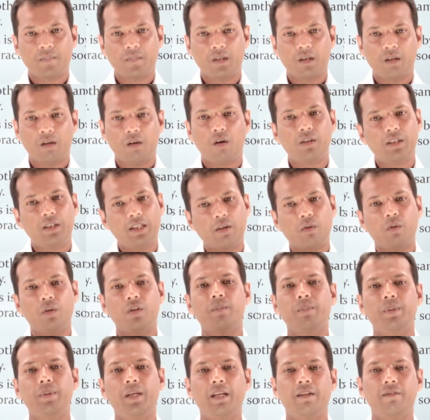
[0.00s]
or they're going
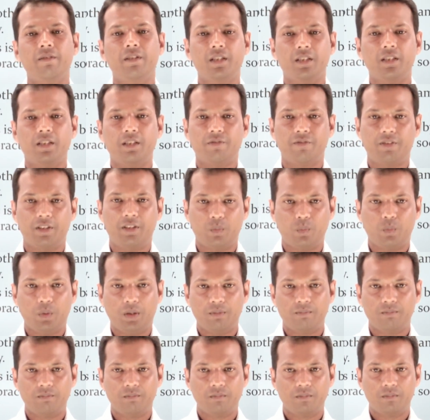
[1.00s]
to behave in a different way.
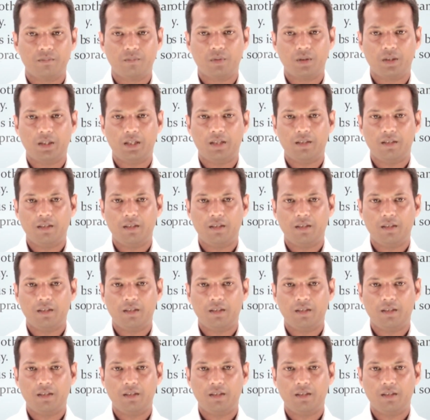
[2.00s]
Okay,